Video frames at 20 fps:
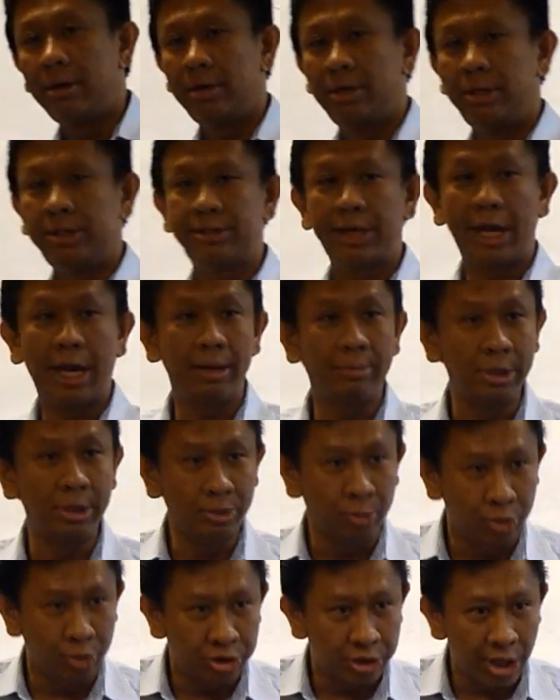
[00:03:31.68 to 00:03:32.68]
is able
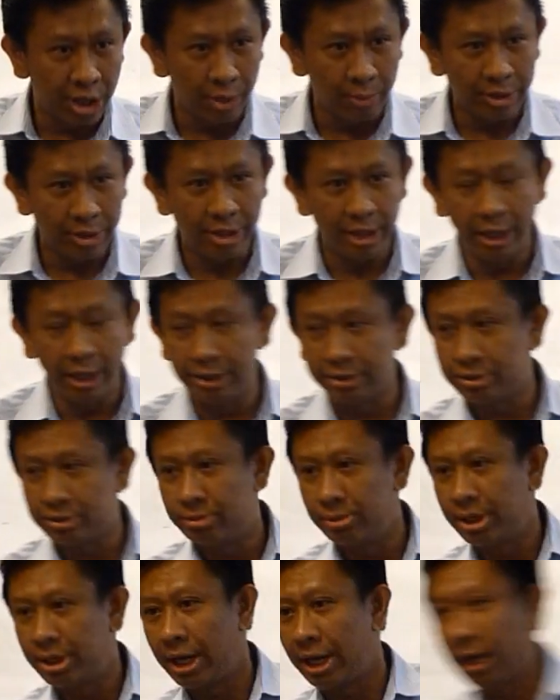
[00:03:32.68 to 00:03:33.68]
to share with us
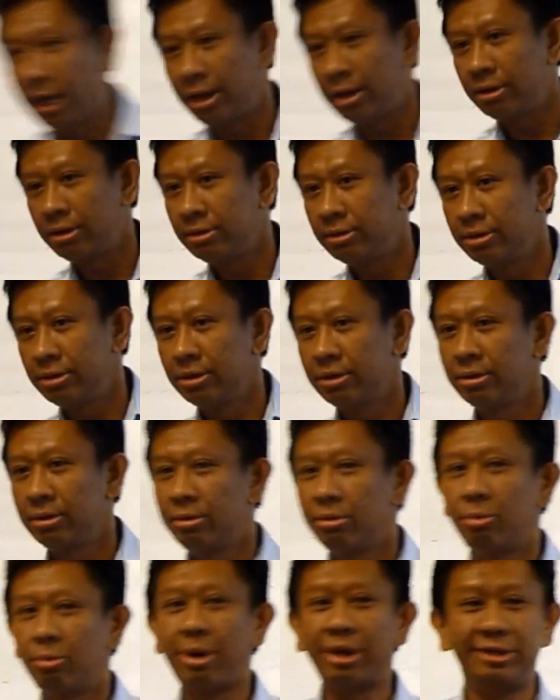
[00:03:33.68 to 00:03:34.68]
today
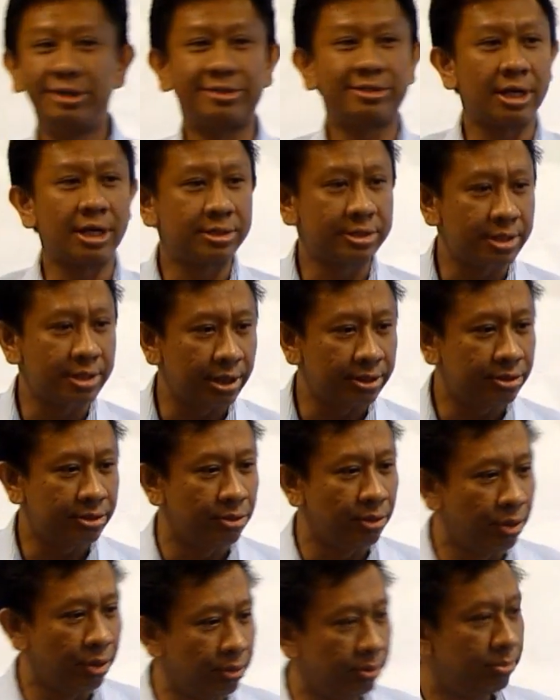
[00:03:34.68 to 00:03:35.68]
what is success to
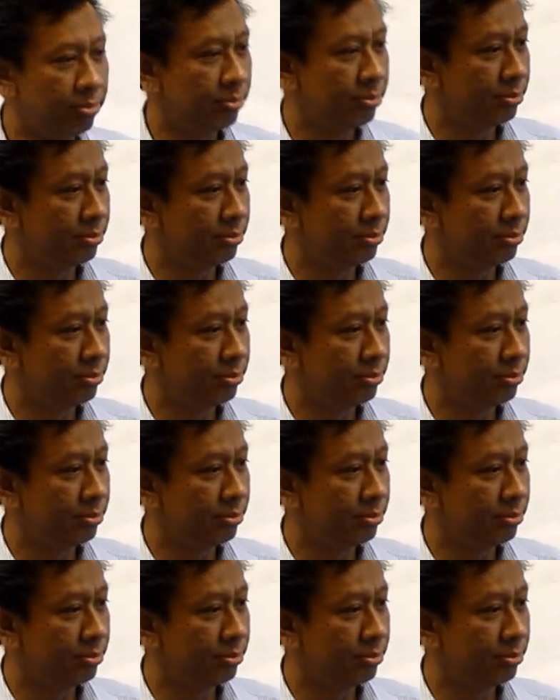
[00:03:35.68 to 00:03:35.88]
you?